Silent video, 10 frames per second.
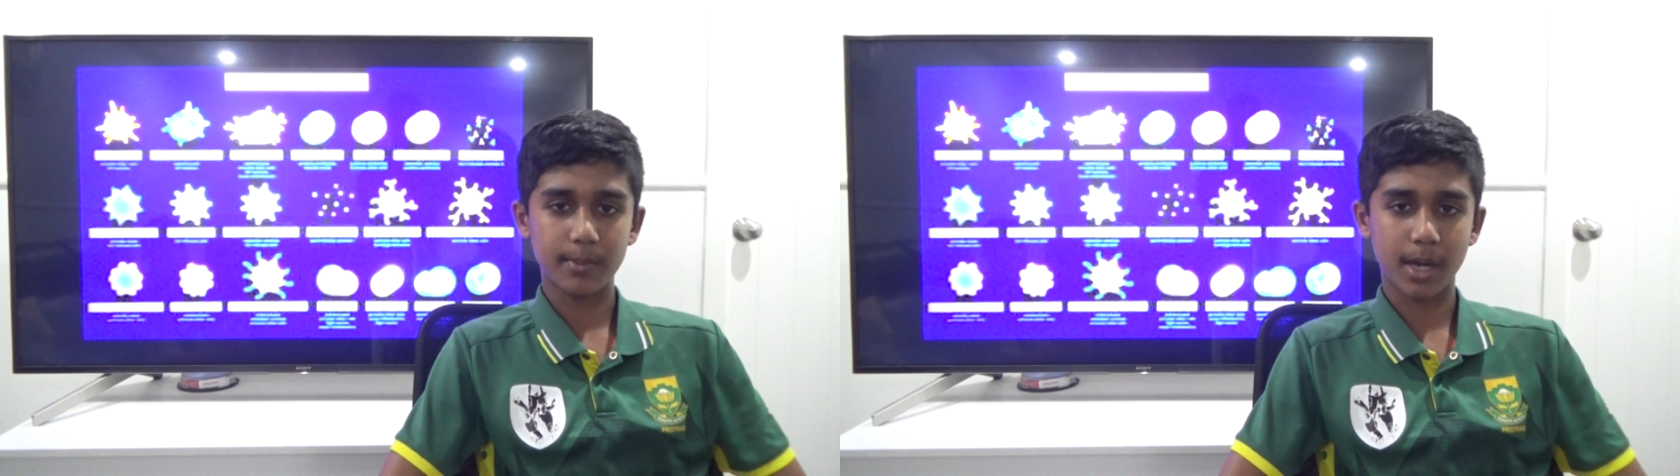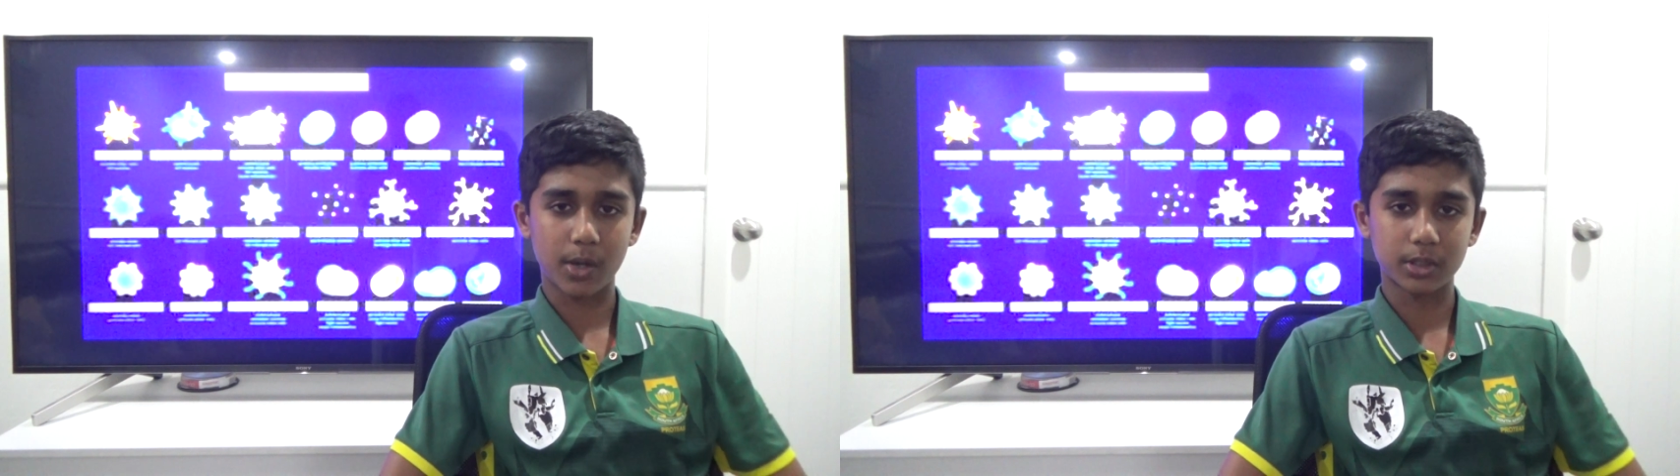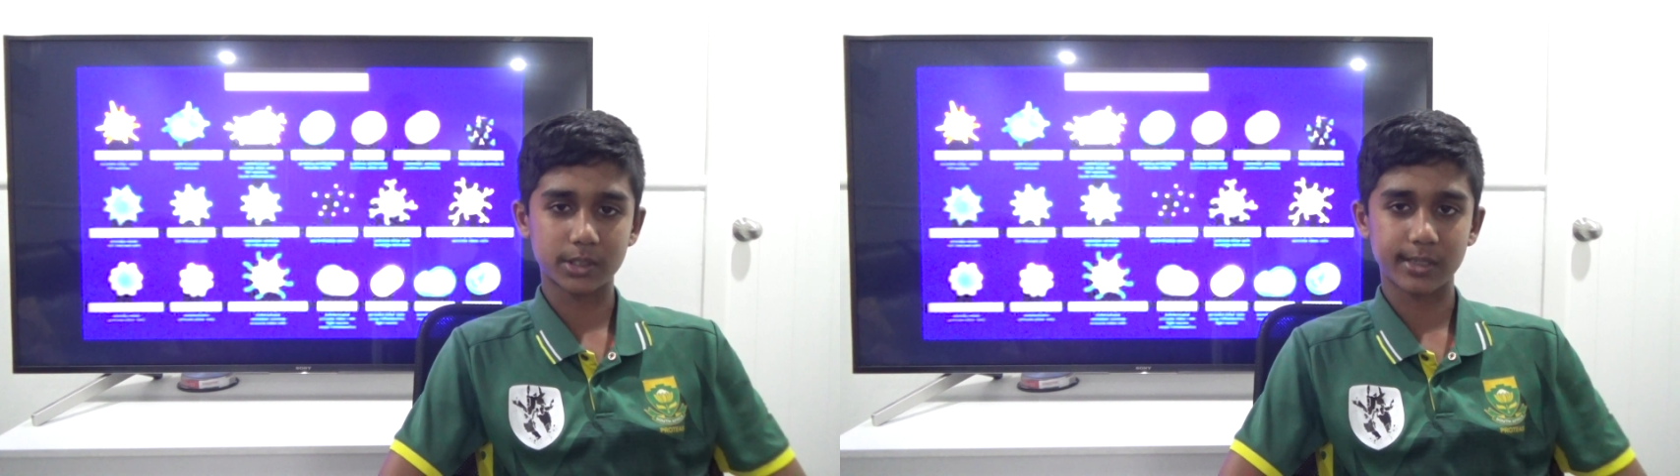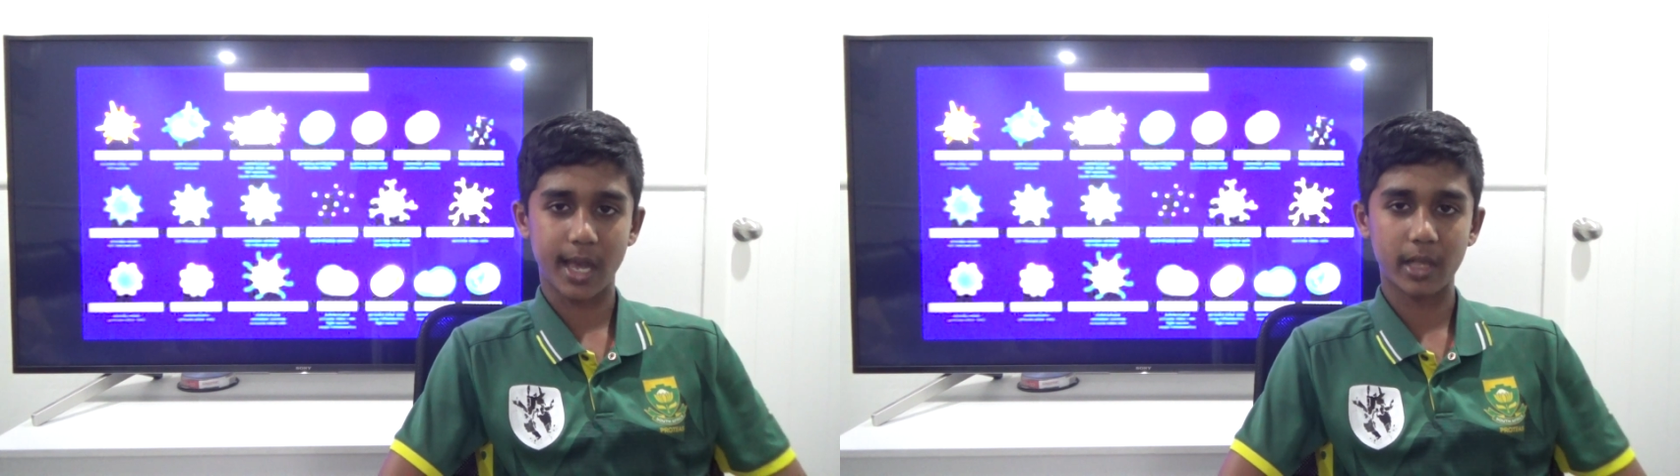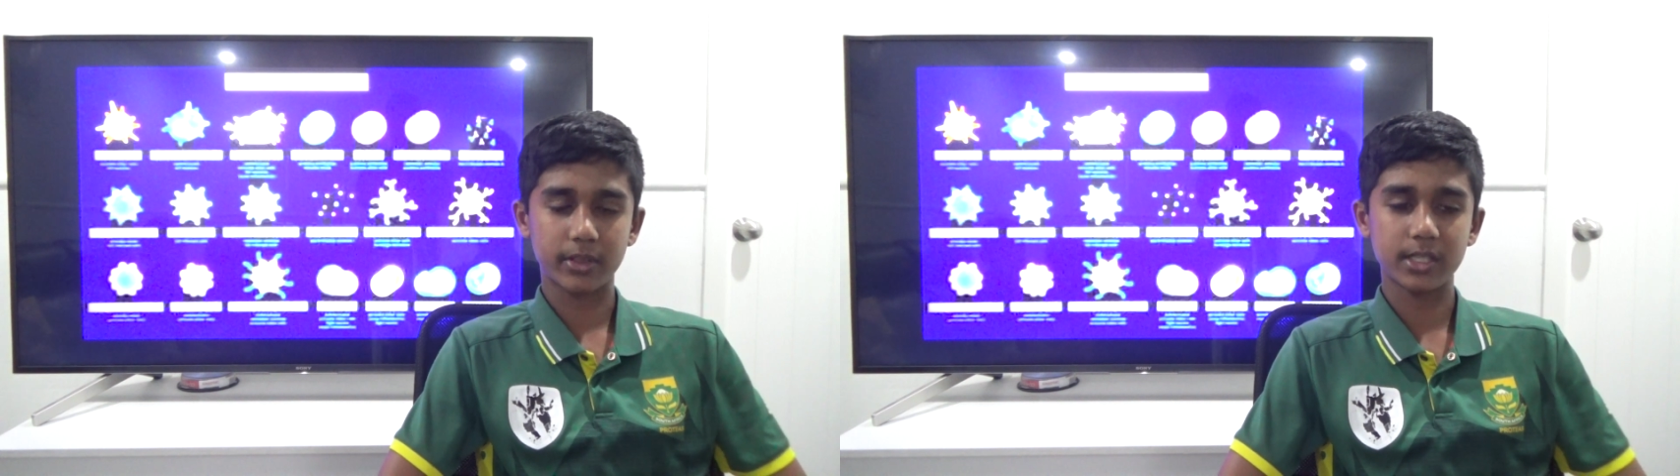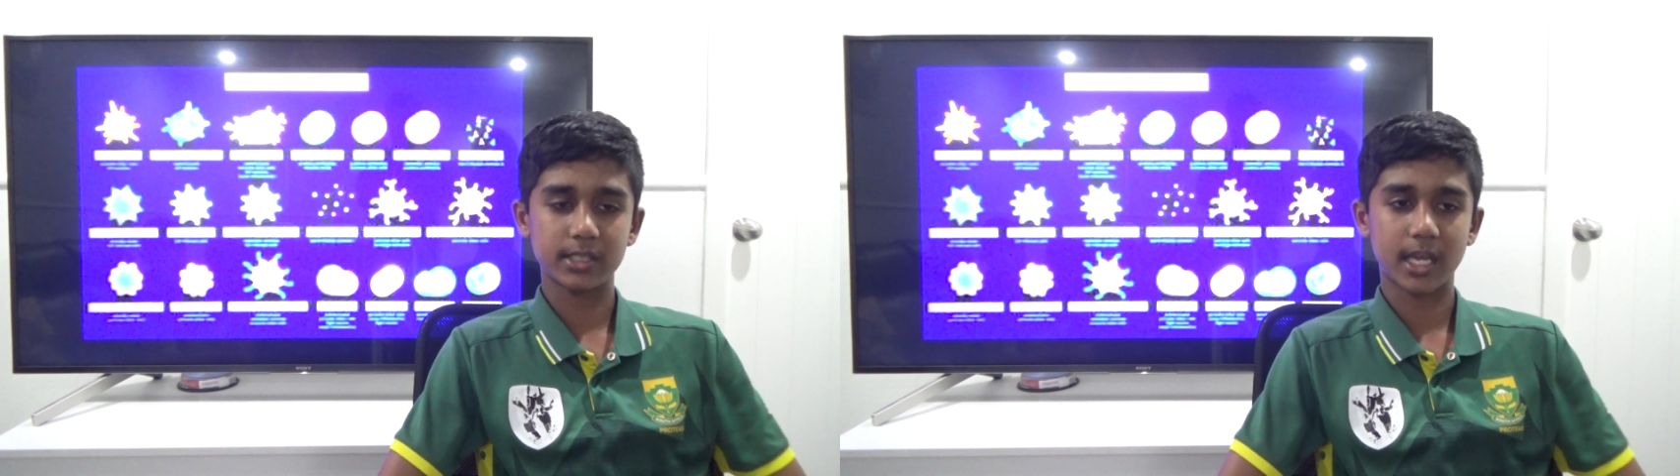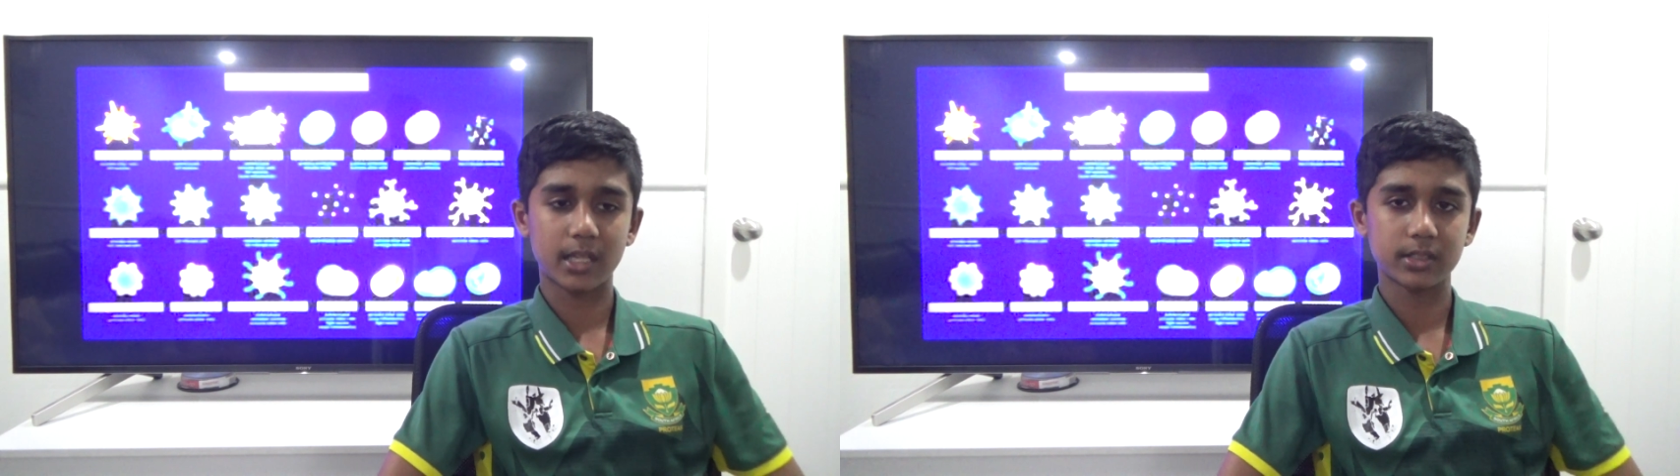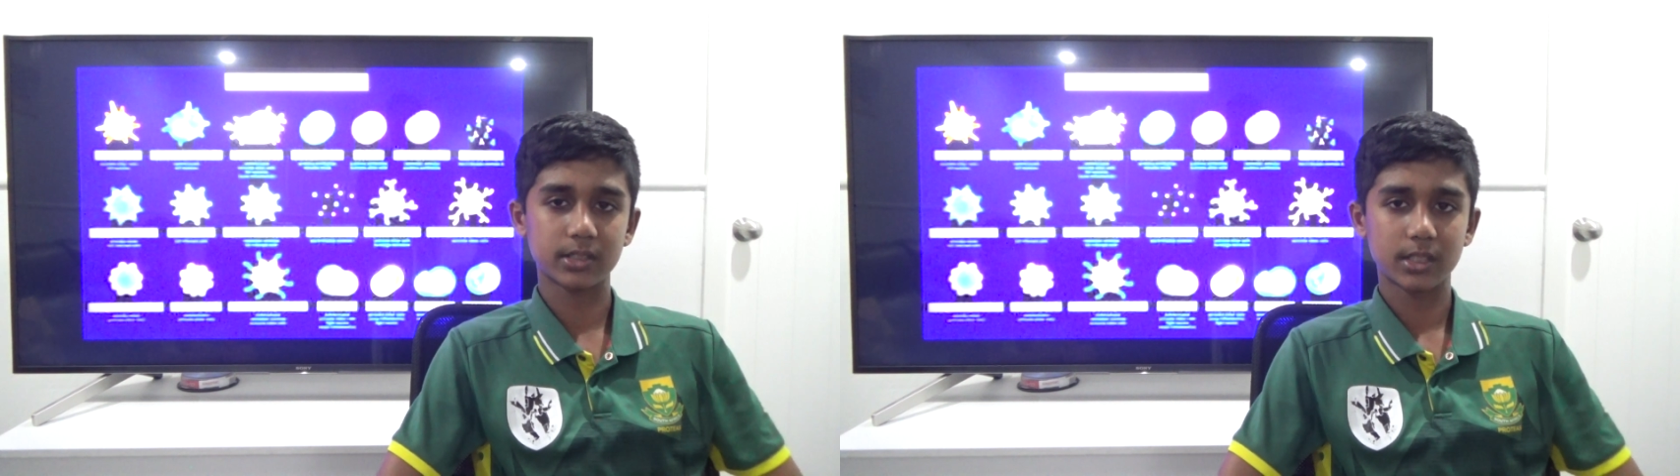but also healthy
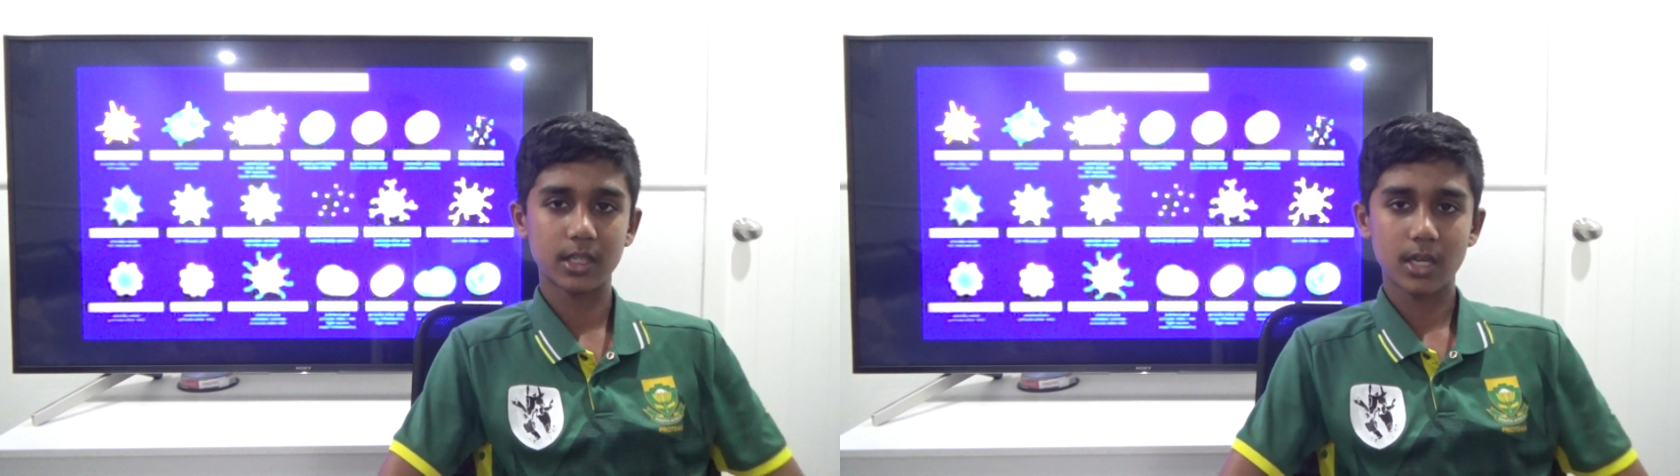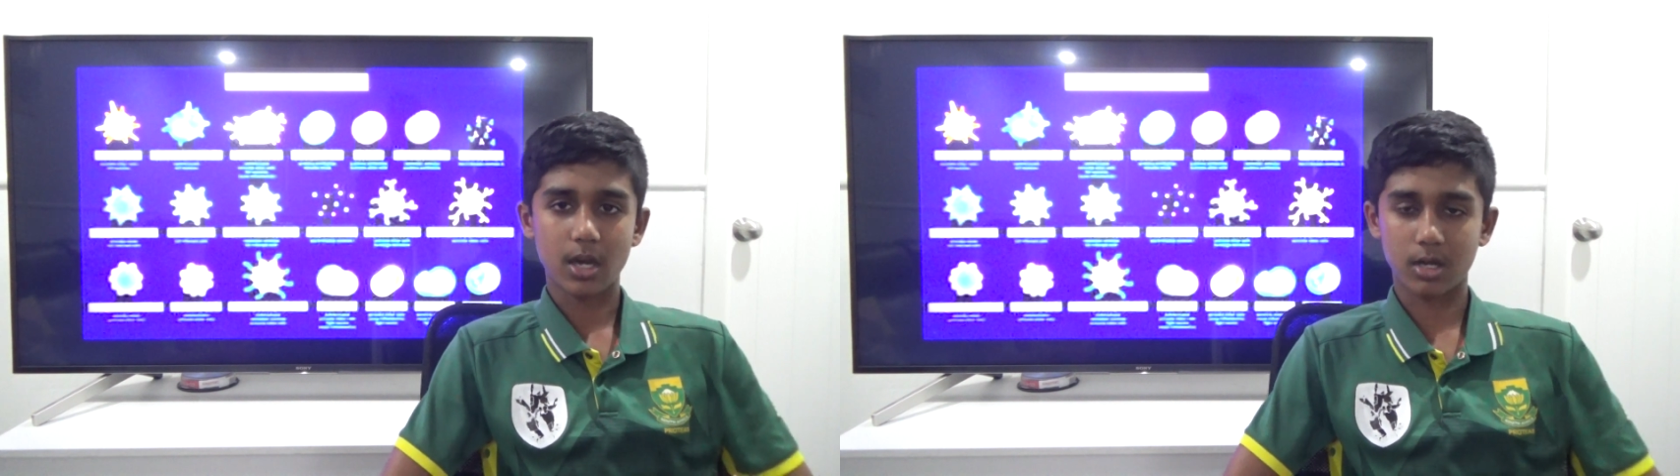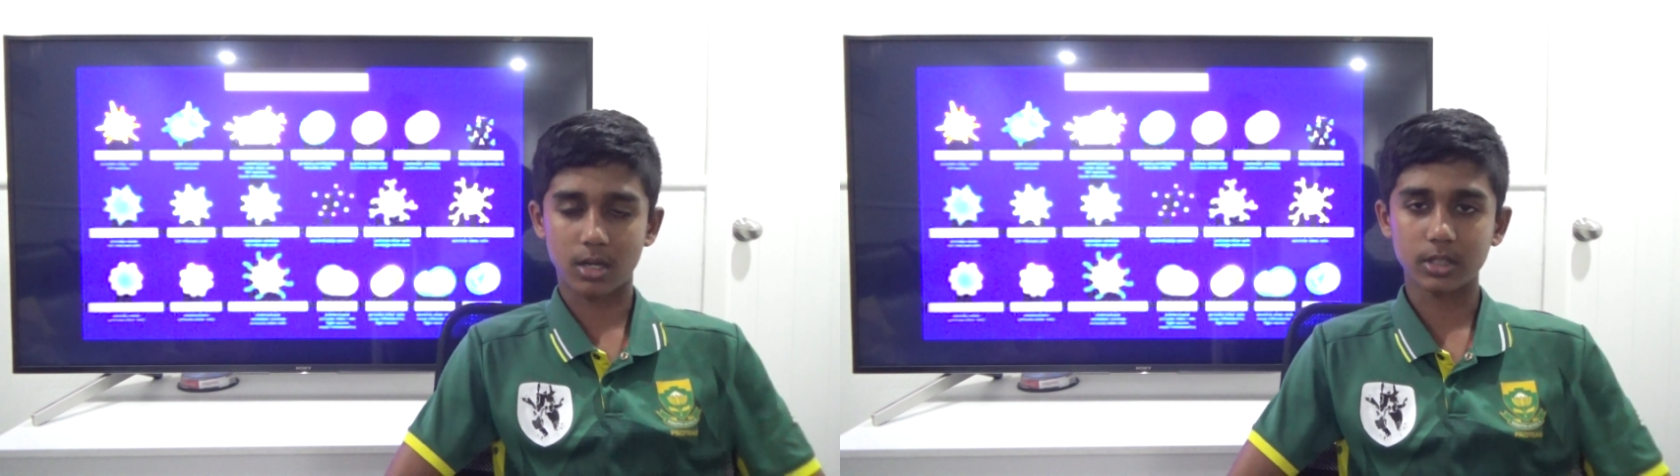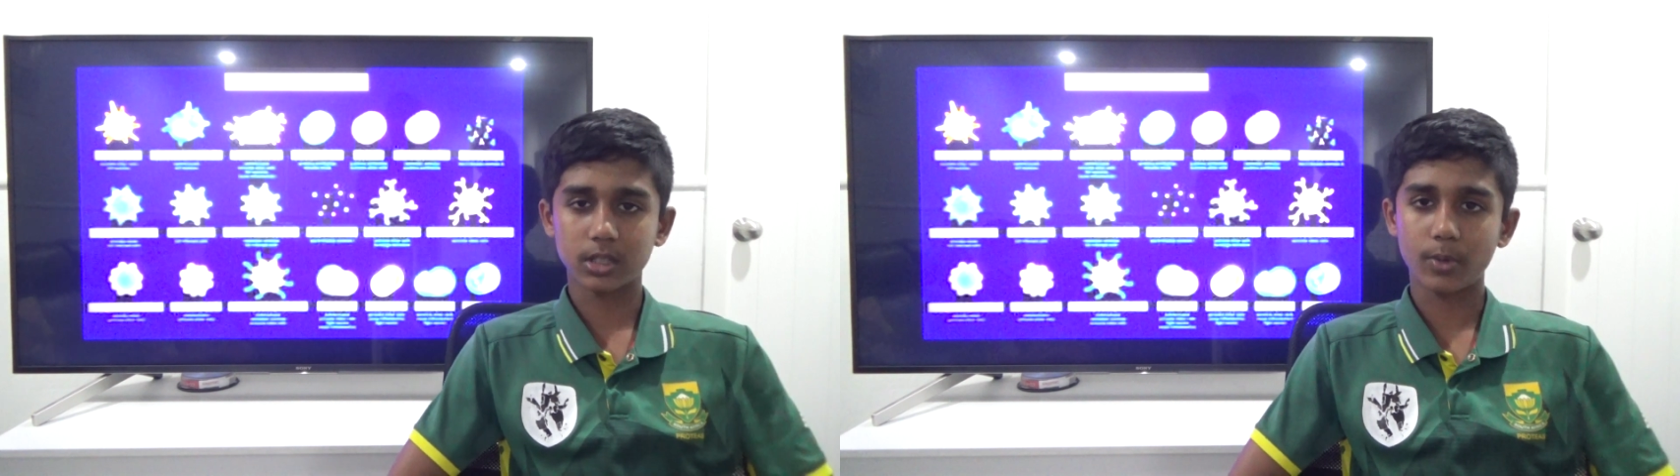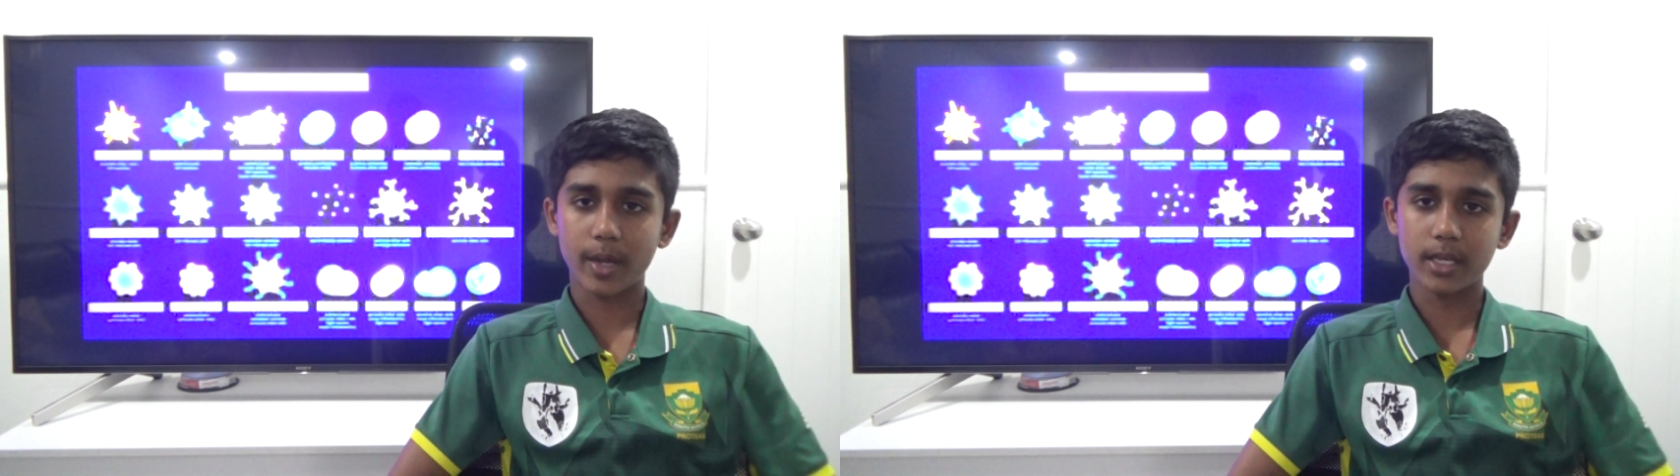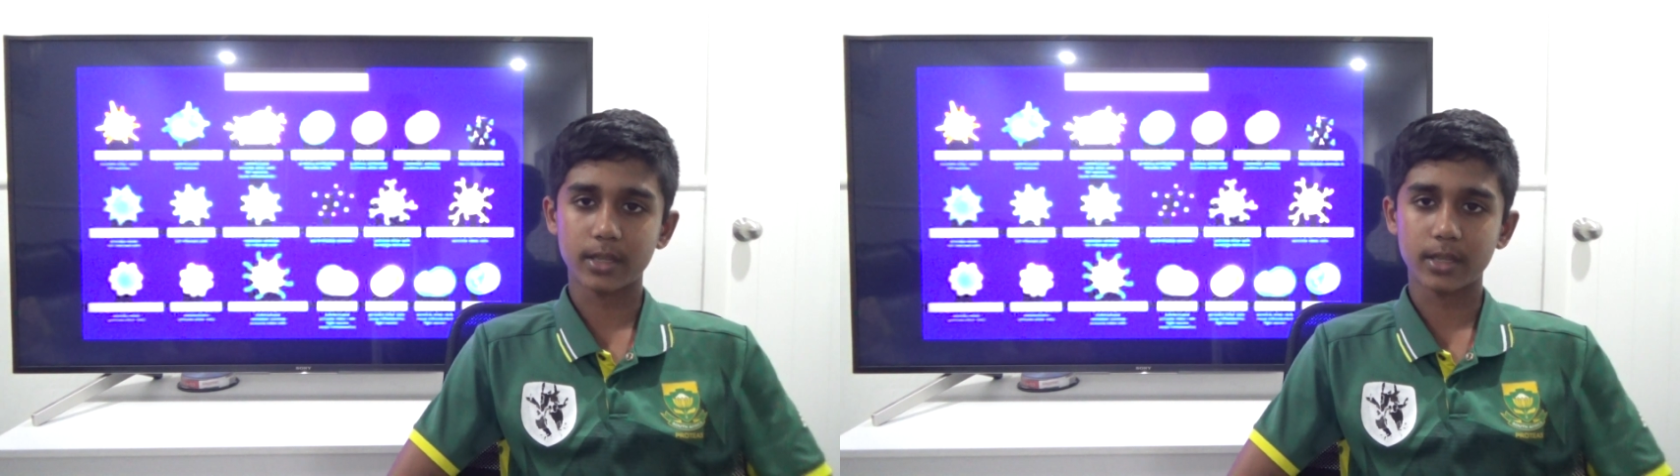cells along the way.